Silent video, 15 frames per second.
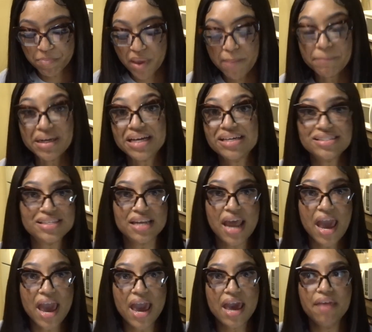because it
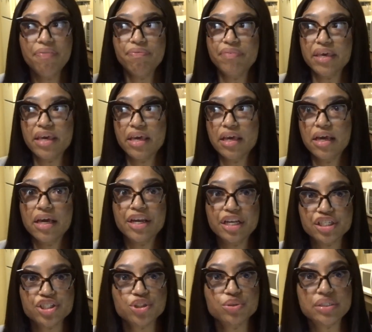had the
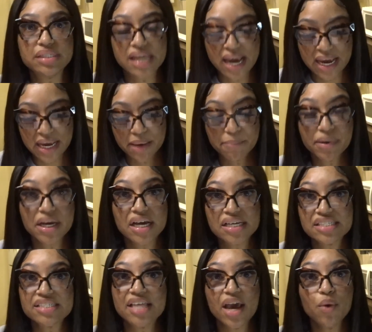initial date,
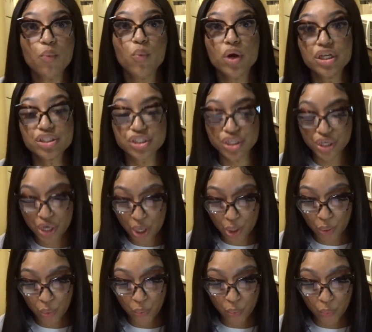because they want to
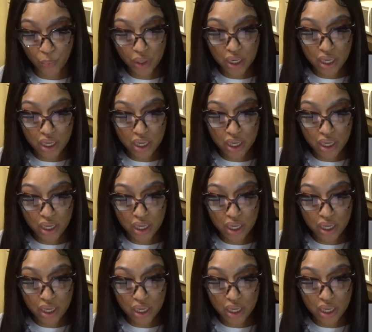know